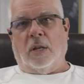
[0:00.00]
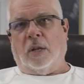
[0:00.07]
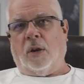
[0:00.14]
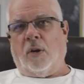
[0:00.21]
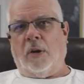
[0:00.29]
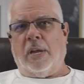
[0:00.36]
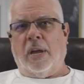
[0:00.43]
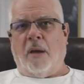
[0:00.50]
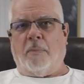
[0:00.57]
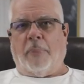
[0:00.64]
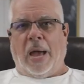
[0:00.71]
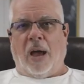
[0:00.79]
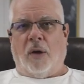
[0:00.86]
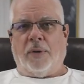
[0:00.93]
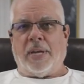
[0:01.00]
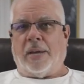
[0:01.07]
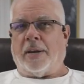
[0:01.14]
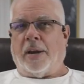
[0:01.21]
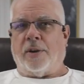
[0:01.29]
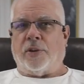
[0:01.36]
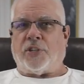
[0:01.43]
Learning about
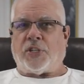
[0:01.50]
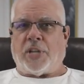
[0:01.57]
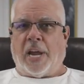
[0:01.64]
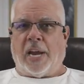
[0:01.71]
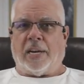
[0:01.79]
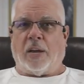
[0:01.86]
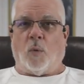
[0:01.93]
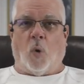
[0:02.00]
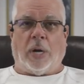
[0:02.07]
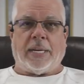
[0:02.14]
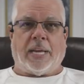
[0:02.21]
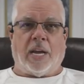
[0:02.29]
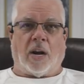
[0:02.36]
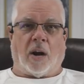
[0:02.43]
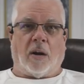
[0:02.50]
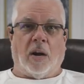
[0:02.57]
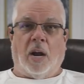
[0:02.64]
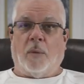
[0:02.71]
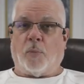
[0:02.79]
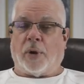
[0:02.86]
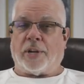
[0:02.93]
and understanding what gear
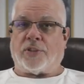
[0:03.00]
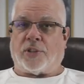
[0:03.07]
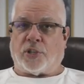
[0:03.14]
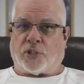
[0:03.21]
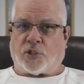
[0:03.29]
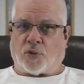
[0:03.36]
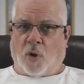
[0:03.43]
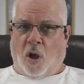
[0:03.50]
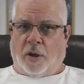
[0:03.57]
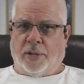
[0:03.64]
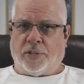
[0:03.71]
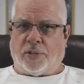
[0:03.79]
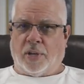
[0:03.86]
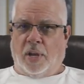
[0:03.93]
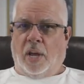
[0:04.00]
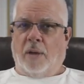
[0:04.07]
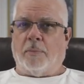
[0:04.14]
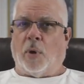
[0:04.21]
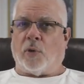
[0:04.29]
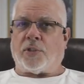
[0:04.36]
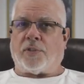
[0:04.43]
brings the strongest,
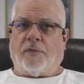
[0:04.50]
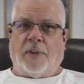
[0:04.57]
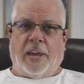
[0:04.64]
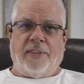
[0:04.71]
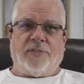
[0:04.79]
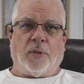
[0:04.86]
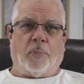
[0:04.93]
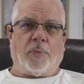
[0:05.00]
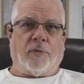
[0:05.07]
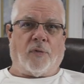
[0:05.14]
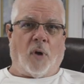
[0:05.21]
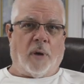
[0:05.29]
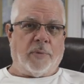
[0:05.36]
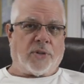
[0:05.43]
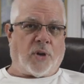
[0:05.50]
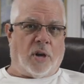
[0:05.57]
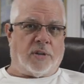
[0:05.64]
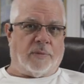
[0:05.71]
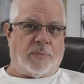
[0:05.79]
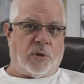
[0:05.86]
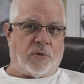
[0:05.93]
most faithful performance
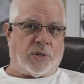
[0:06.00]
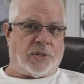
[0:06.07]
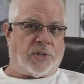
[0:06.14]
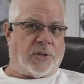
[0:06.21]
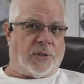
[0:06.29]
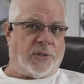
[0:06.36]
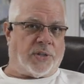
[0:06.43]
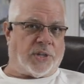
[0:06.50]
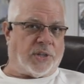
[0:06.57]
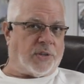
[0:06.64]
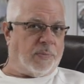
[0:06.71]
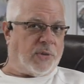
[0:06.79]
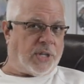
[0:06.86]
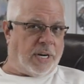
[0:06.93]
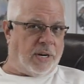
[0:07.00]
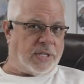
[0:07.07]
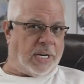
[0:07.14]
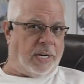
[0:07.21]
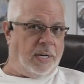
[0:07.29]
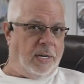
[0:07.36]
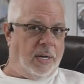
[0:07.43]
contributions to the system
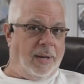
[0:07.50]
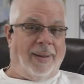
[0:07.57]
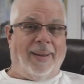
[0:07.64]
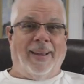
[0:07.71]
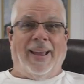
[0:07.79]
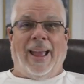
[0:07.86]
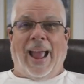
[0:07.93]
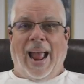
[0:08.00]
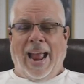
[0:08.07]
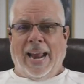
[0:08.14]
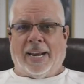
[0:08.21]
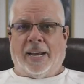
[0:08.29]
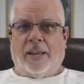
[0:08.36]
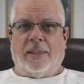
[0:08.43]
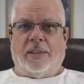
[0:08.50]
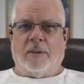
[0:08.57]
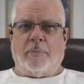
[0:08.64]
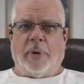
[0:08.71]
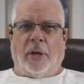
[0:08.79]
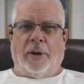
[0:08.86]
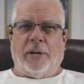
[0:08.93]
synergy, and the
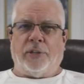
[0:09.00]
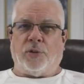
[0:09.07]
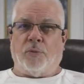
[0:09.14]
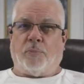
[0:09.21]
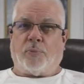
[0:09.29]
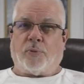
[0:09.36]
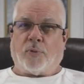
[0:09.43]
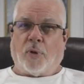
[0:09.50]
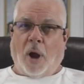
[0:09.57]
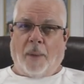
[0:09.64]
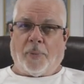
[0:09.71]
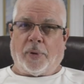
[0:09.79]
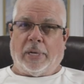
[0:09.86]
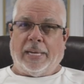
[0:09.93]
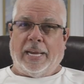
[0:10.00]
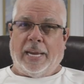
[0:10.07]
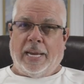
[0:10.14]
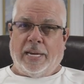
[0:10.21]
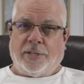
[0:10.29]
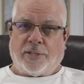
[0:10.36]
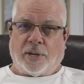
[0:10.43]
ability to properly
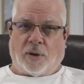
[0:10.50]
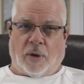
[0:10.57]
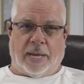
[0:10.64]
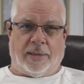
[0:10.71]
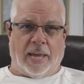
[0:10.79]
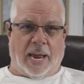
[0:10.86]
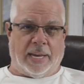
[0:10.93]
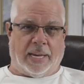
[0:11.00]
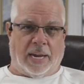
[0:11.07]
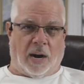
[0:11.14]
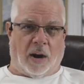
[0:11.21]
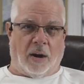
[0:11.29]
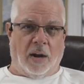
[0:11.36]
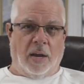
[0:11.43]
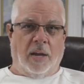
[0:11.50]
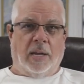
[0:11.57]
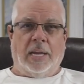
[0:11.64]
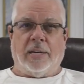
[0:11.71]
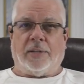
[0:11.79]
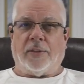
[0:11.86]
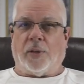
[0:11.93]
integrate that gear
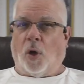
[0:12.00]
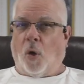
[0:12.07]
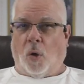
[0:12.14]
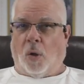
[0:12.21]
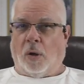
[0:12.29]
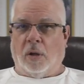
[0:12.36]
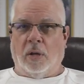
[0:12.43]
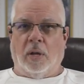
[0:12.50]
into the whole,